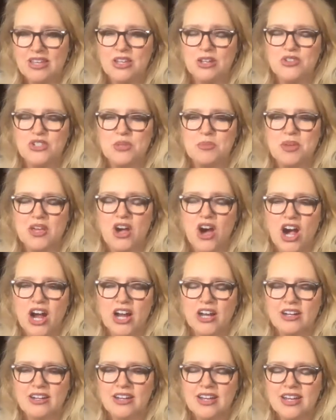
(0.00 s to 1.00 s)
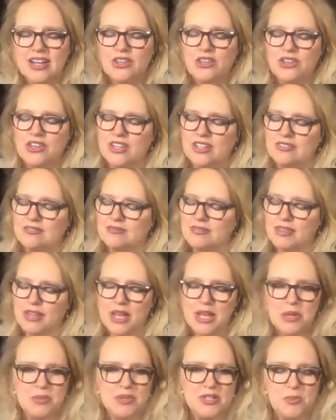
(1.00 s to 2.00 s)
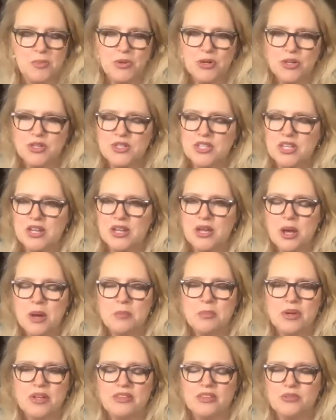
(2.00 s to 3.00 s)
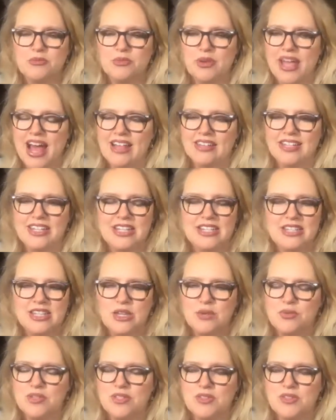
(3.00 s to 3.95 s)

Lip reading: Jimmy Carter, you can like him as a person, but the reality is he was